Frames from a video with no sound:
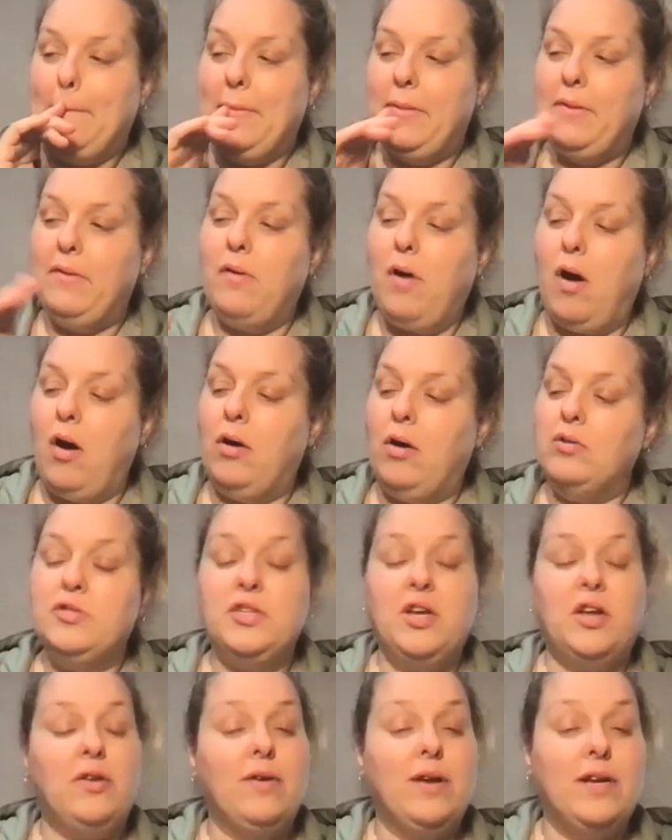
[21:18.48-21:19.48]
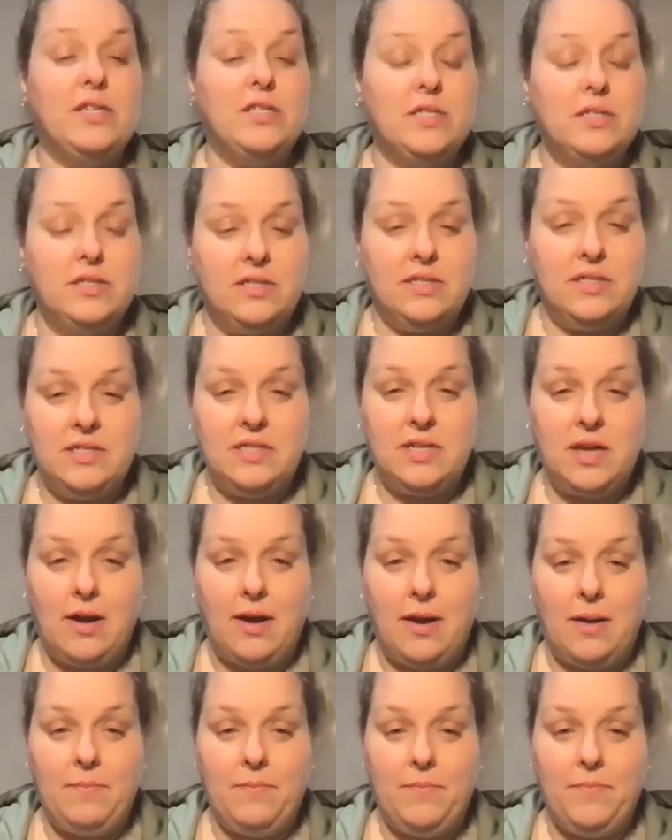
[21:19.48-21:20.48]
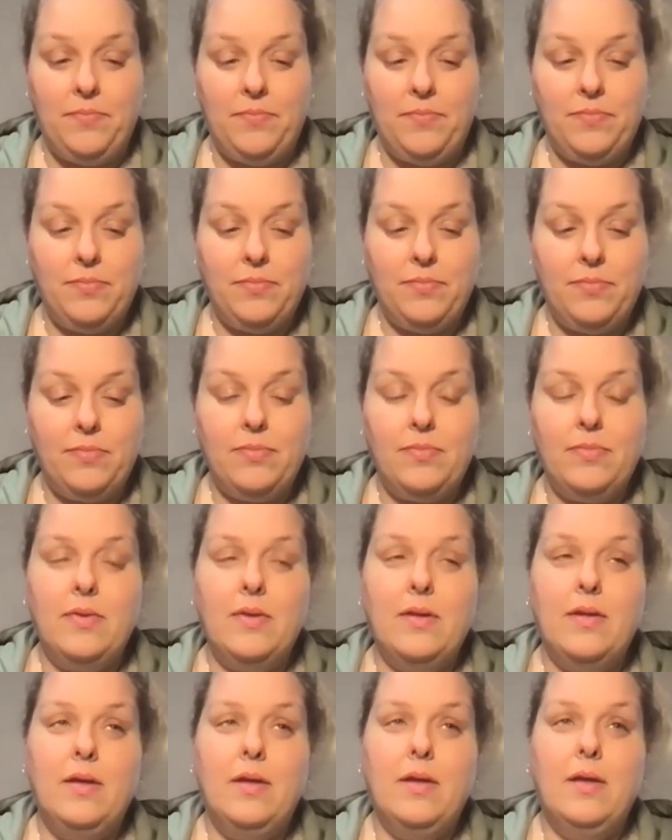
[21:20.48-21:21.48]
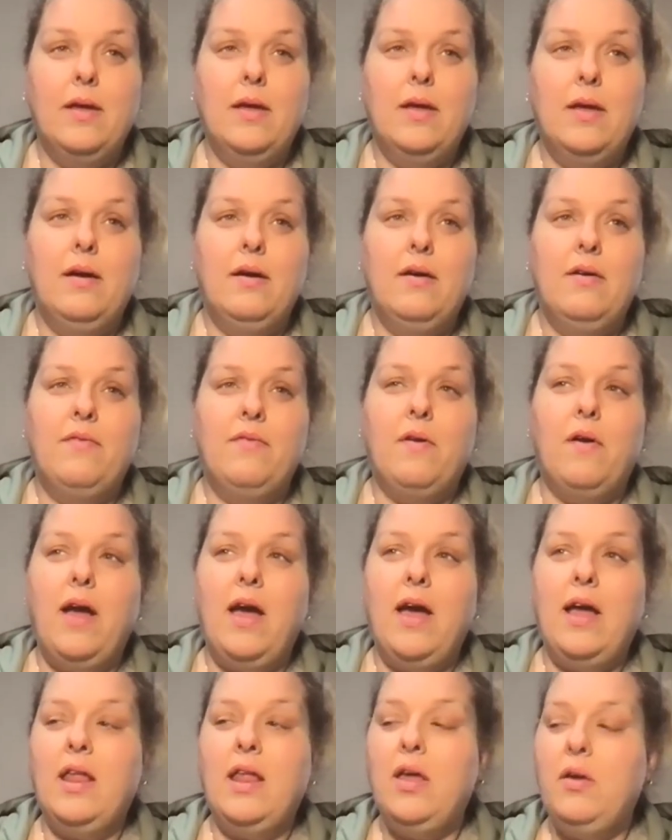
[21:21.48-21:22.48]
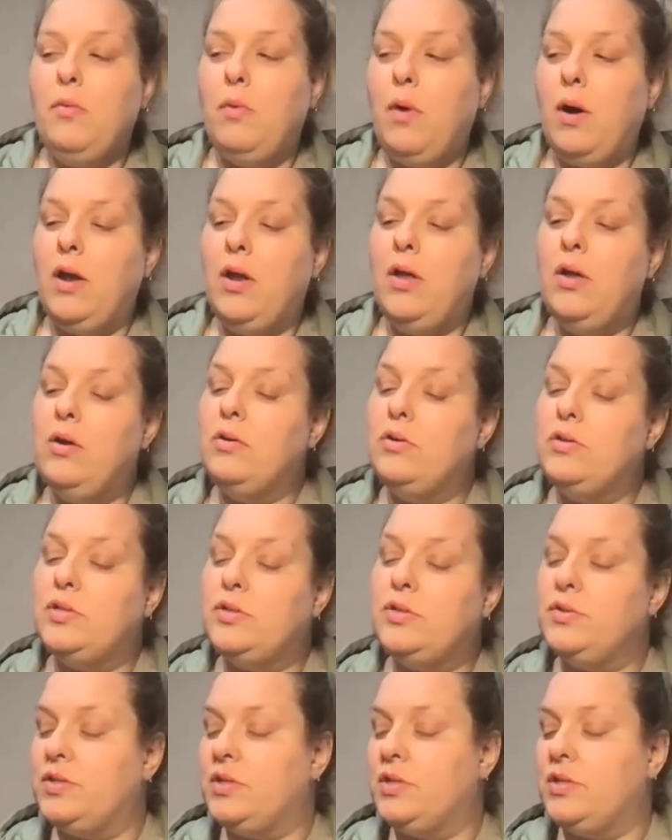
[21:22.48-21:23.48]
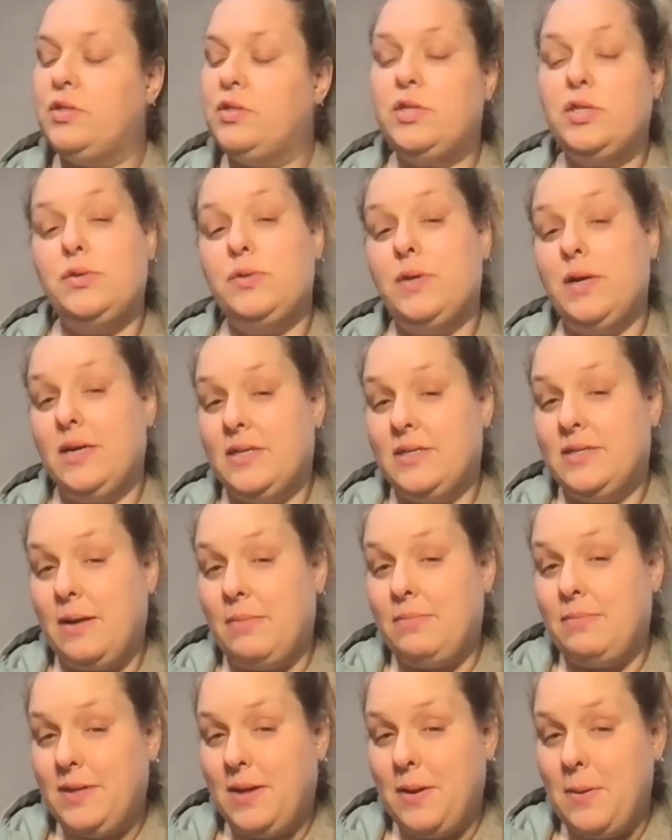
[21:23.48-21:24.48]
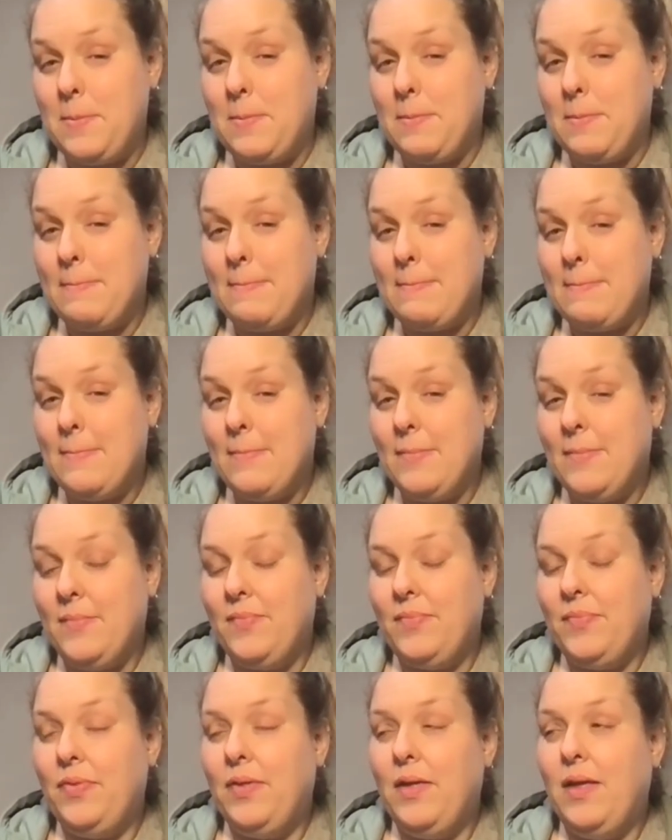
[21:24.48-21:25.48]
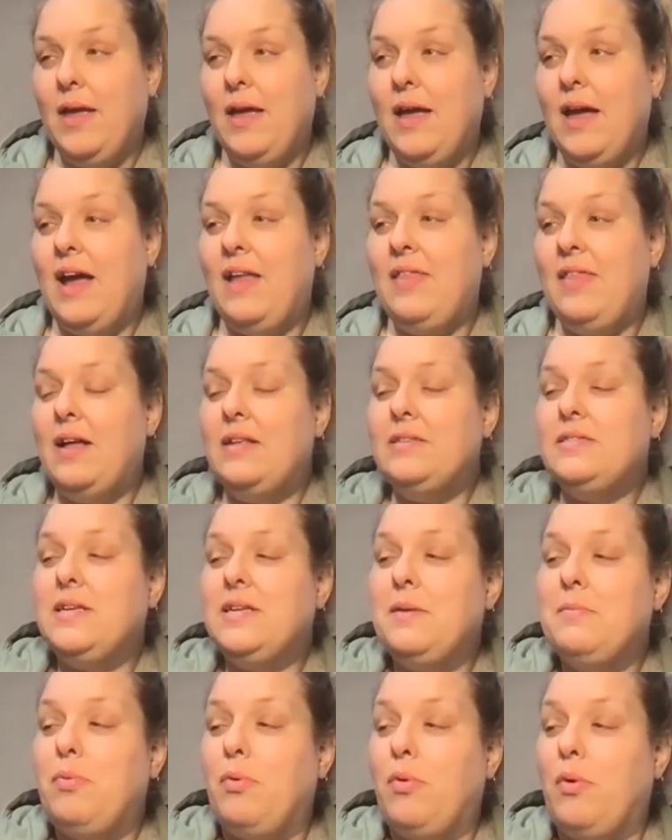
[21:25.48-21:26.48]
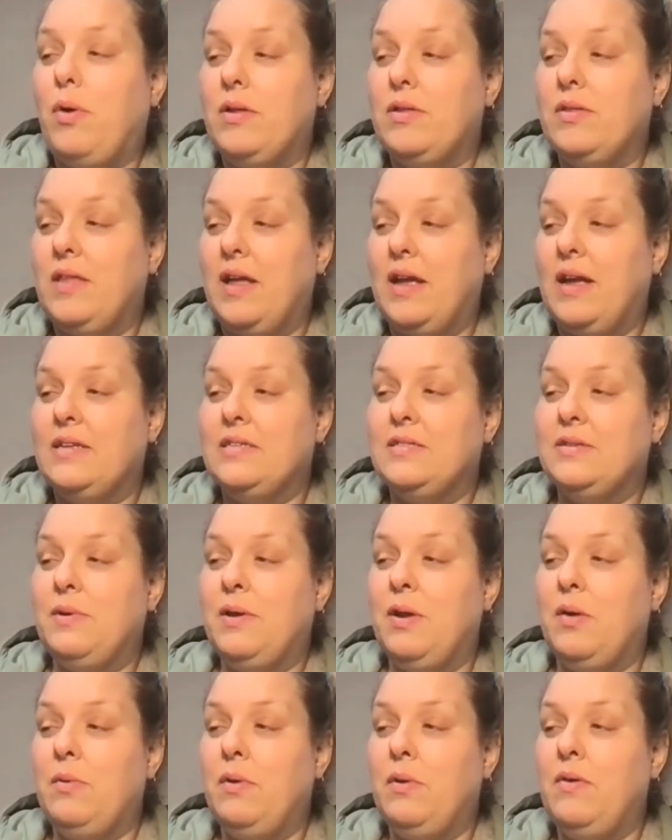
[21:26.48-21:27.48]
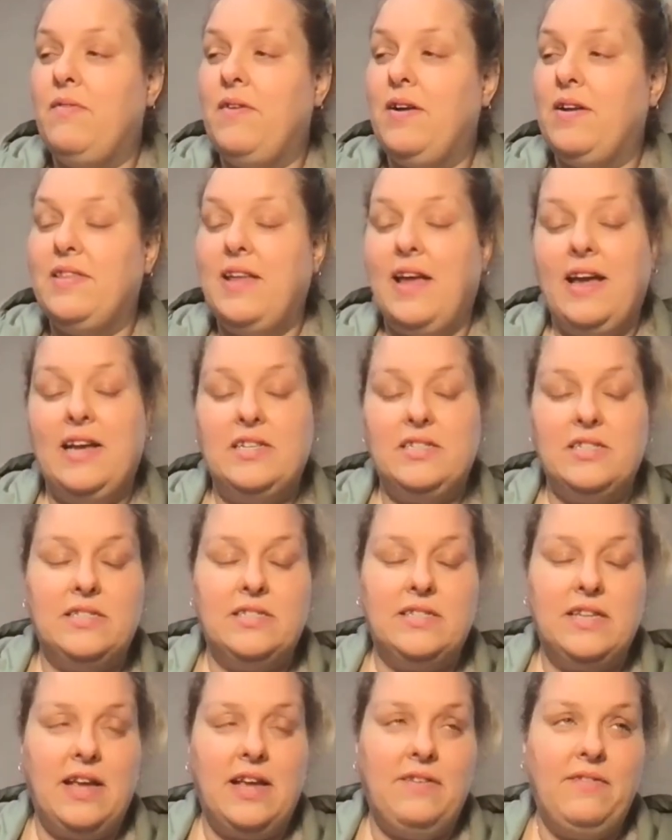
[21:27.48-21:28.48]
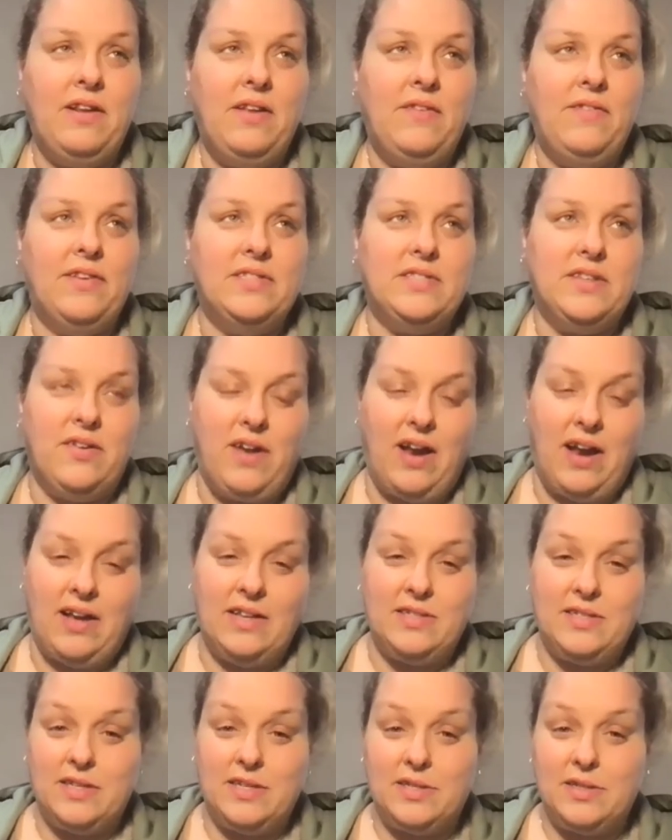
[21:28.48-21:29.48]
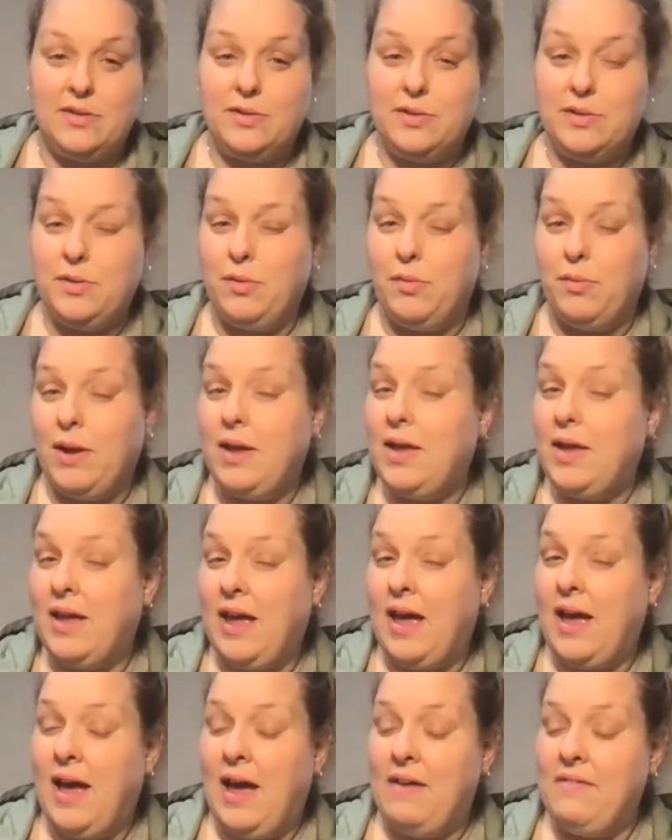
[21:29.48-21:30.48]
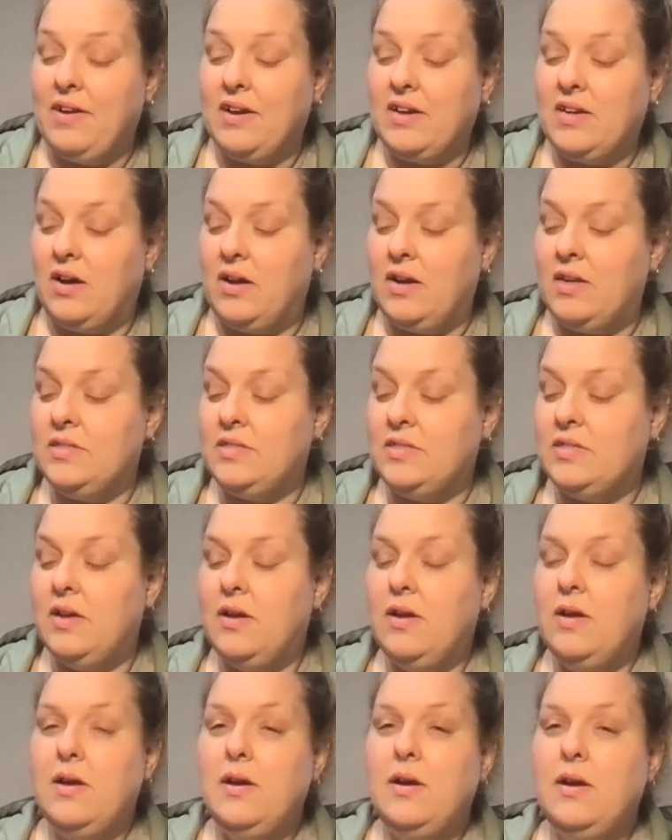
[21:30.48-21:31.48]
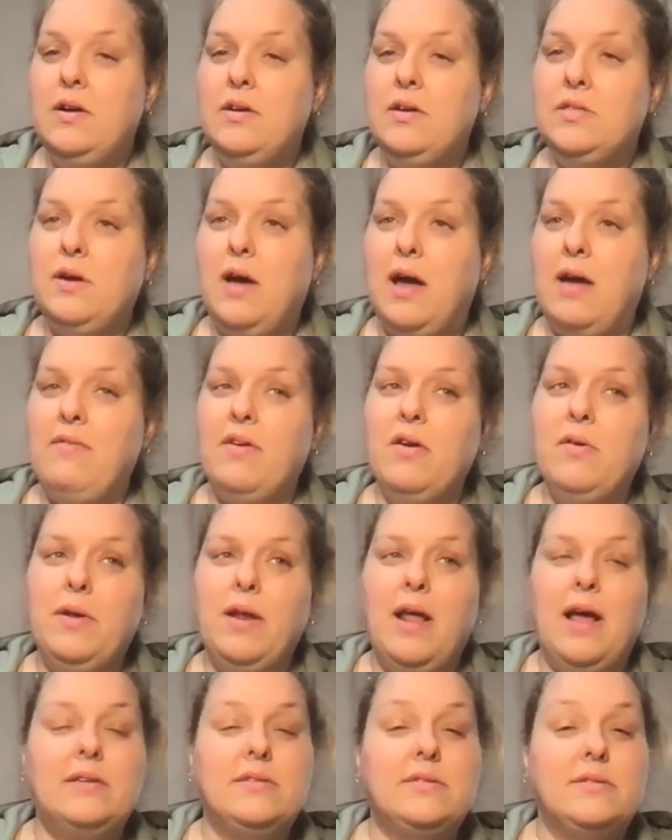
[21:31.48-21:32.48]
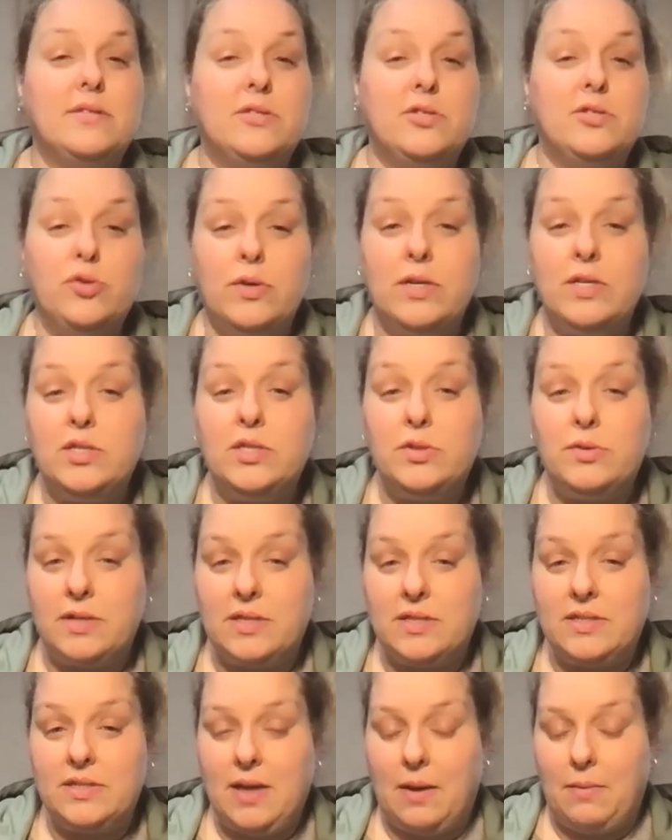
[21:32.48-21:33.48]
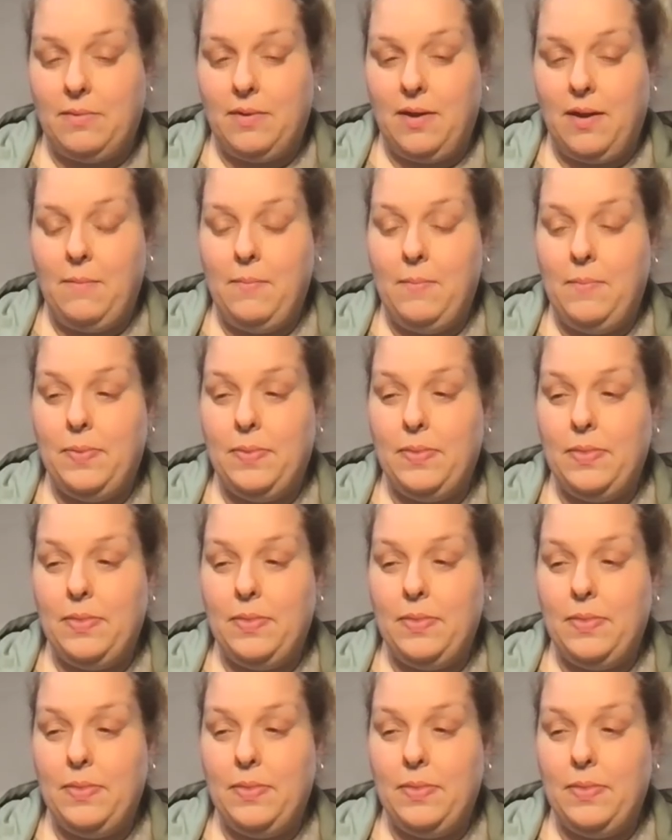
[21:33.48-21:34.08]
through all generations in time for anyone who chooses to accept it. And that's the important thing, is that we don't want to affect the agency, even if it's our ancestors who are wreaking havoc on us. So everyone has the choice to accept it.